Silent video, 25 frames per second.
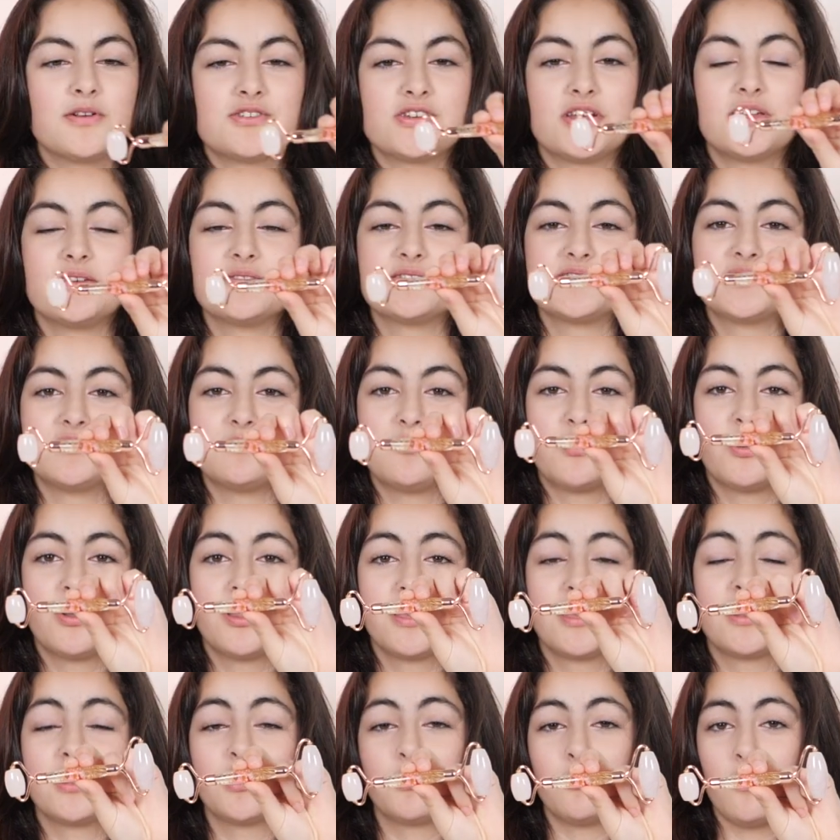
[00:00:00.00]
which I use in the
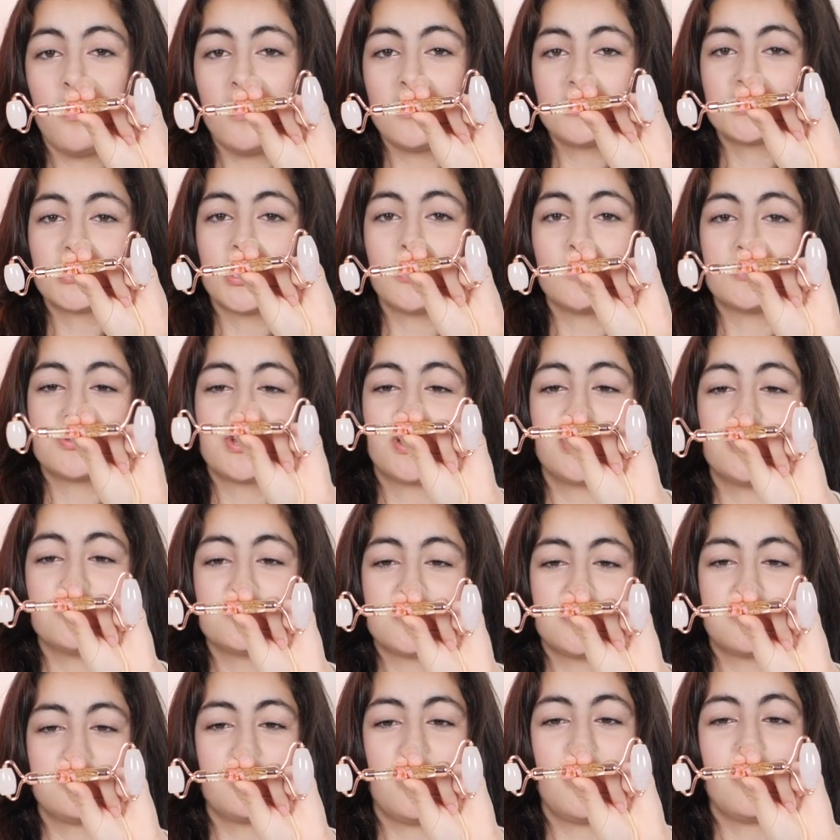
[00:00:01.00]
morning, and a gua sha, which I use
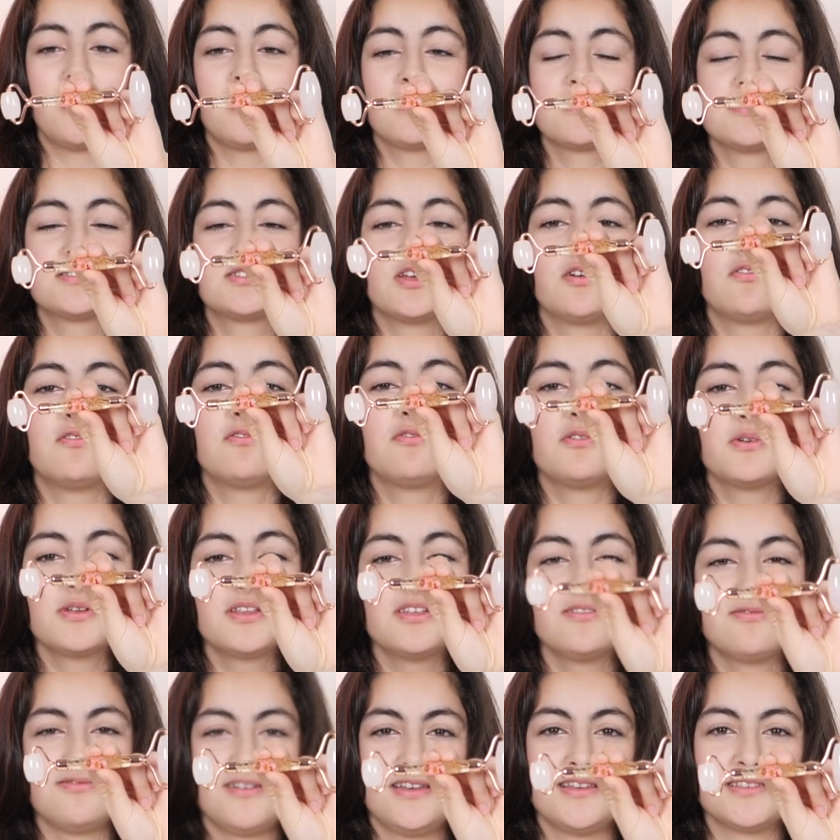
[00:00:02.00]
at night. So for
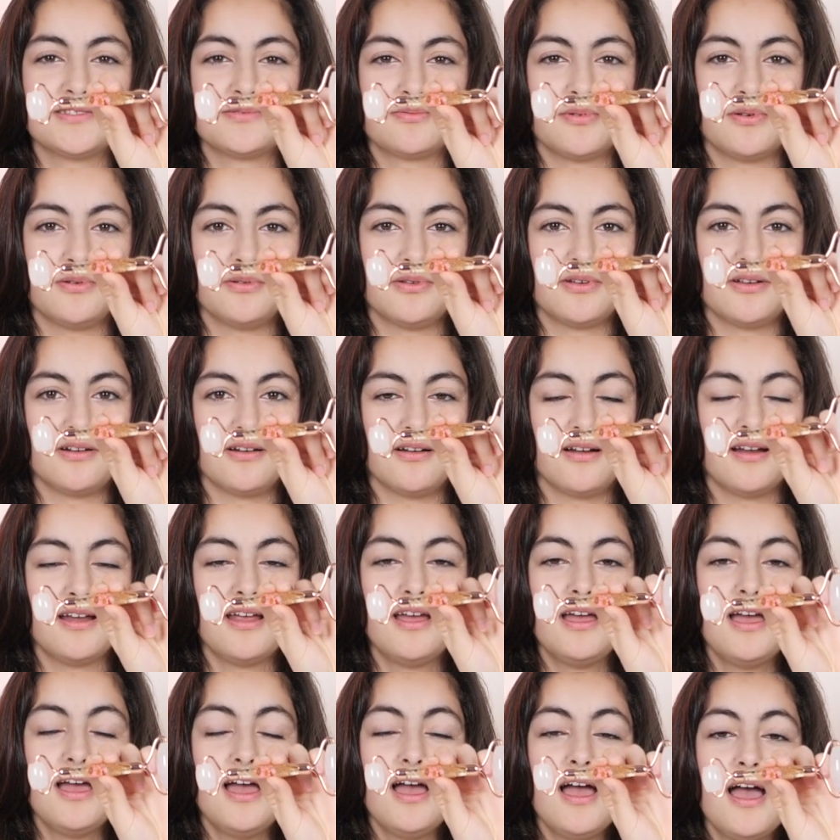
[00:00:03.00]
the face
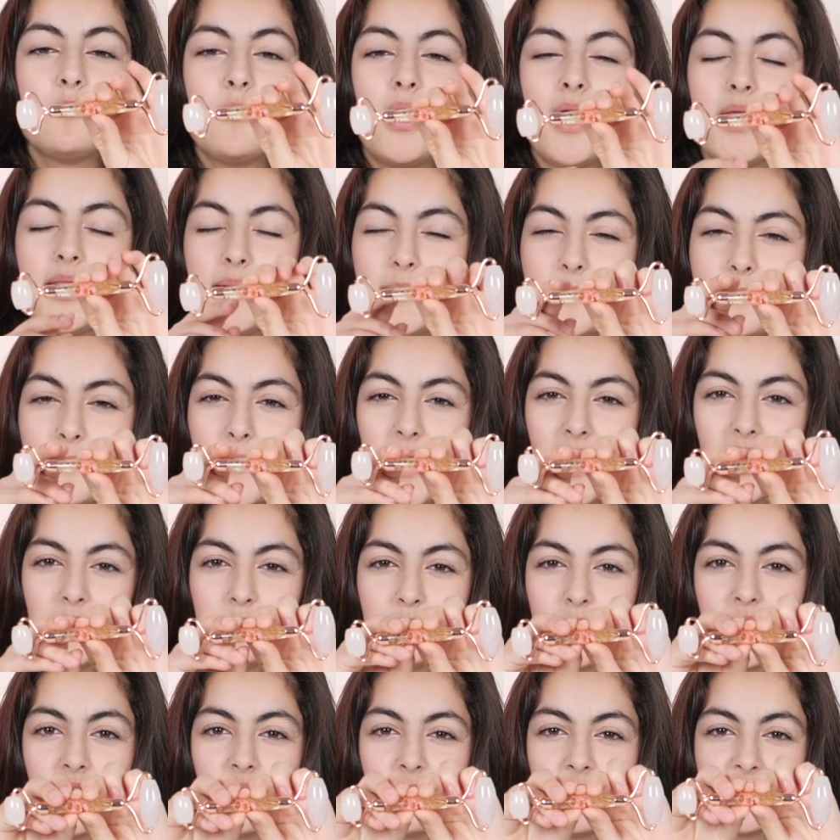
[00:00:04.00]
roller, the
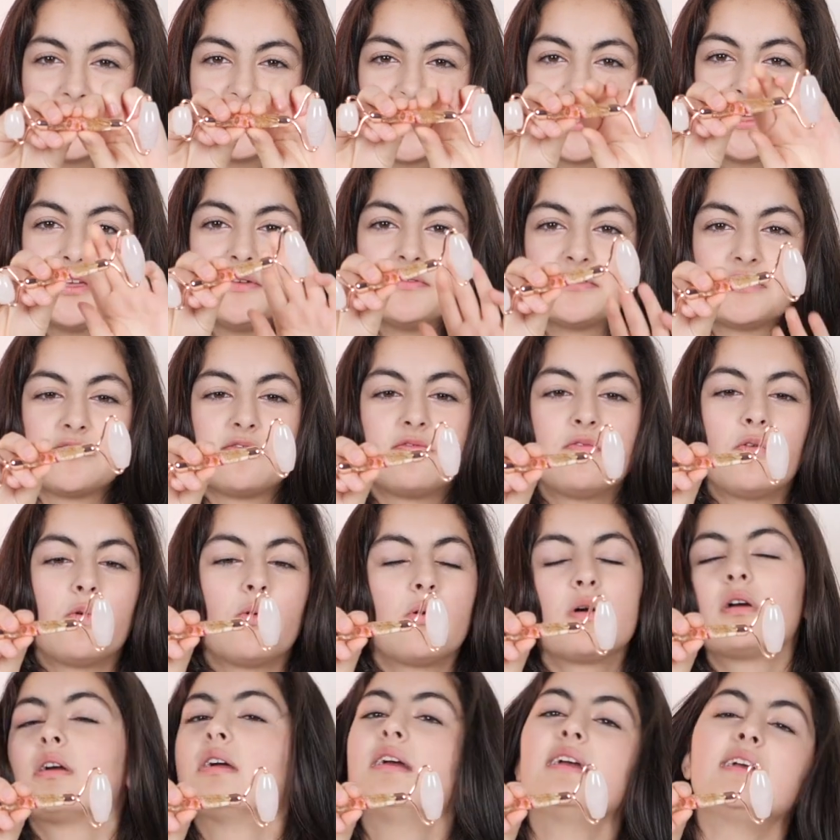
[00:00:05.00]
main purpose I use it
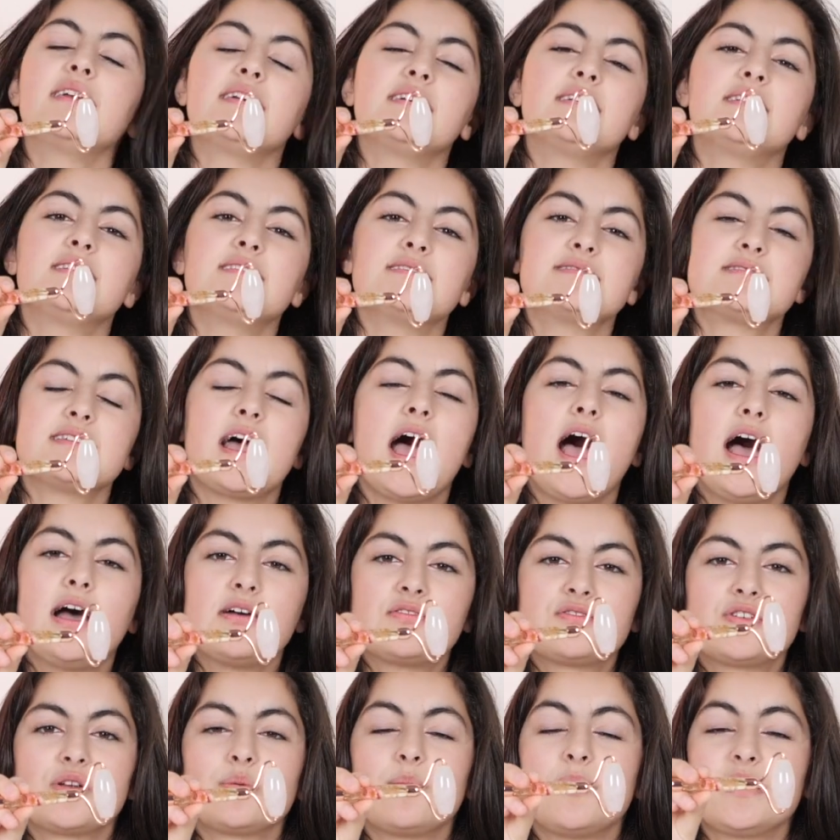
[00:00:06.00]
for is
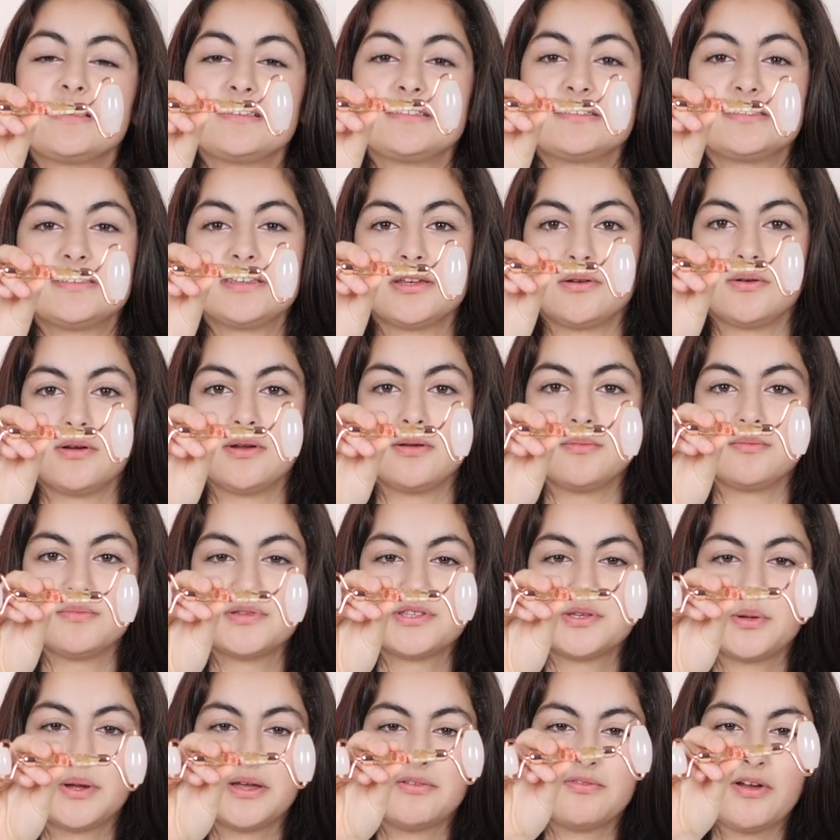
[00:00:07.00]
after my serum.
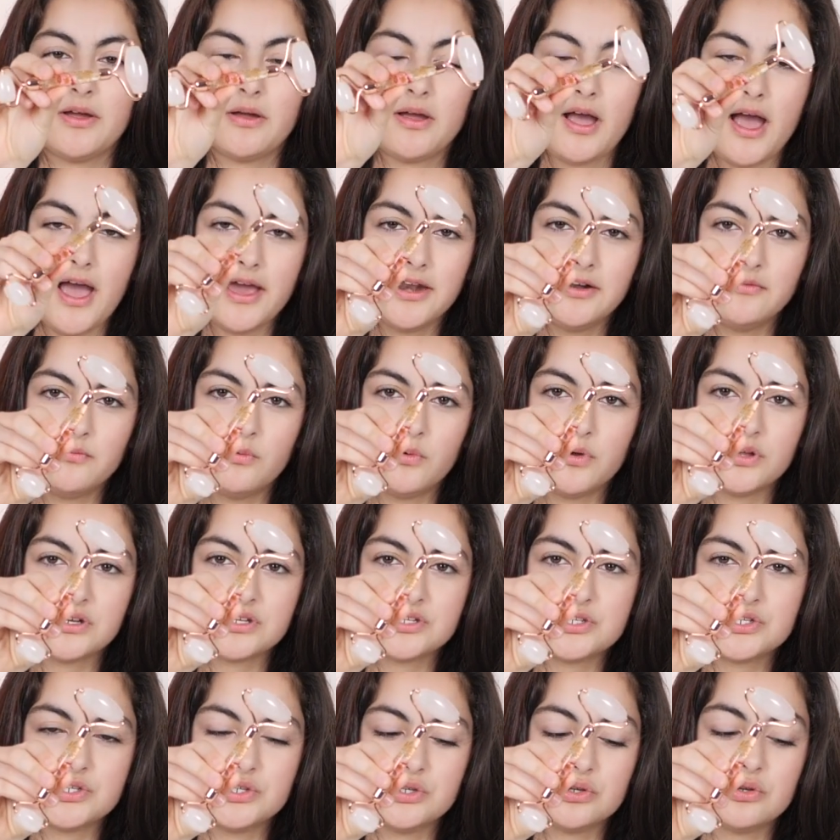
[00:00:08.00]
So if I kind of
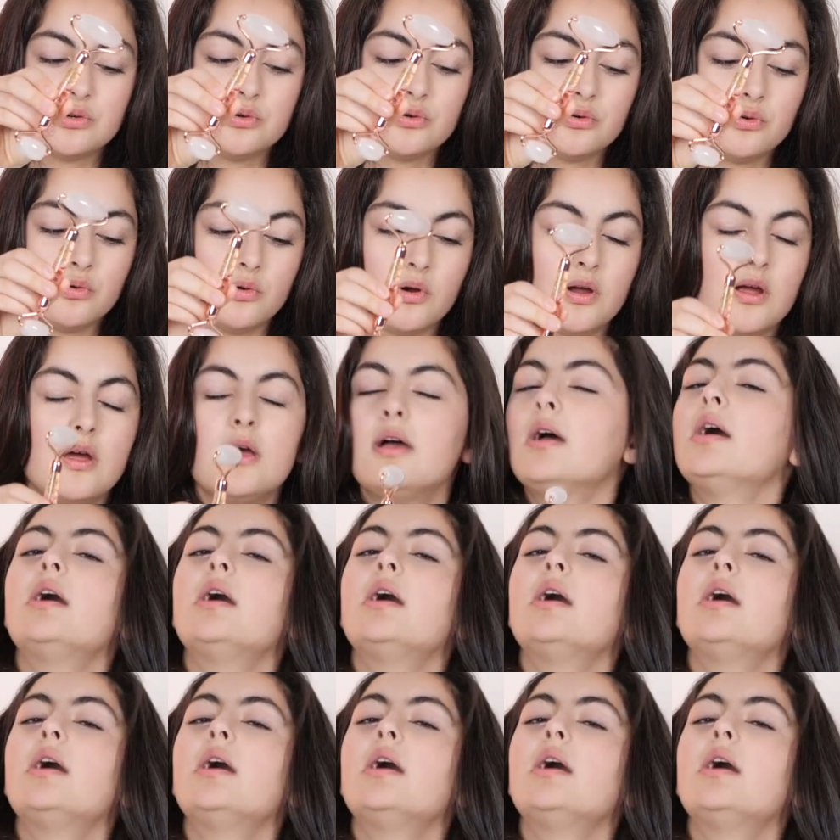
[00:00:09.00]
want to